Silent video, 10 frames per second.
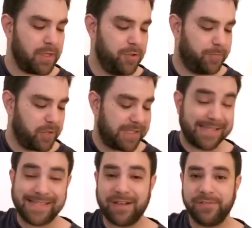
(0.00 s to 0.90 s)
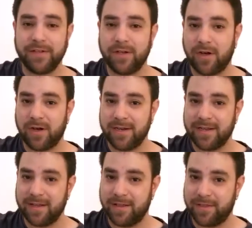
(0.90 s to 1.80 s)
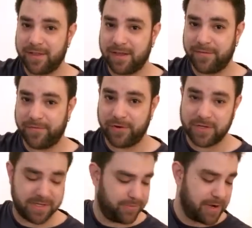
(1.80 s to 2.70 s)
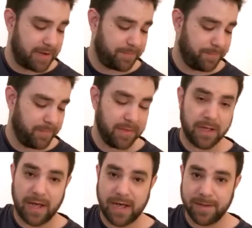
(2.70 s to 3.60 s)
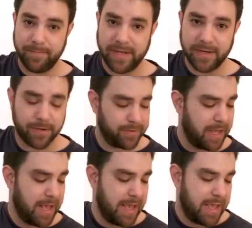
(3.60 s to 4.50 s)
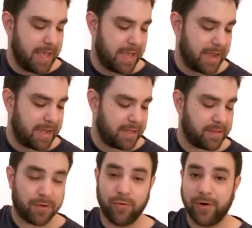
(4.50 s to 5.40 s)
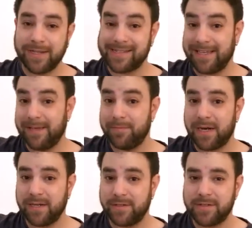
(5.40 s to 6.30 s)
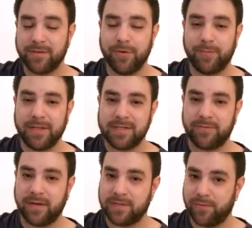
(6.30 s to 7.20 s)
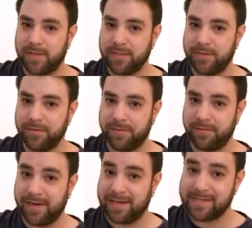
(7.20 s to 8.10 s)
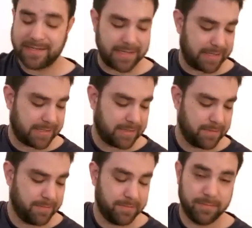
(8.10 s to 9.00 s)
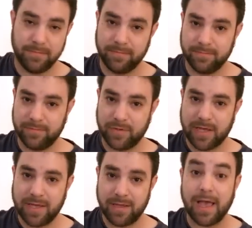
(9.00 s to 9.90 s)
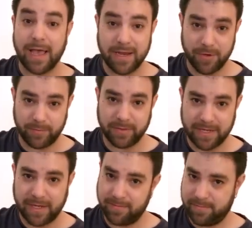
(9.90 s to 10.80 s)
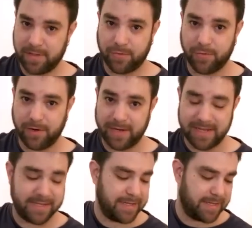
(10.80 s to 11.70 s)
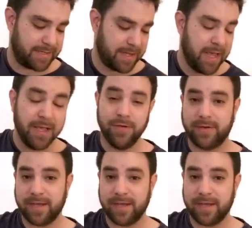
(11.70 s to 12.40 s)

you put seven on the first string, a high B note, and the chord is E minor, so you play strings one, two, three, and six okay? And you play the chord as it is. You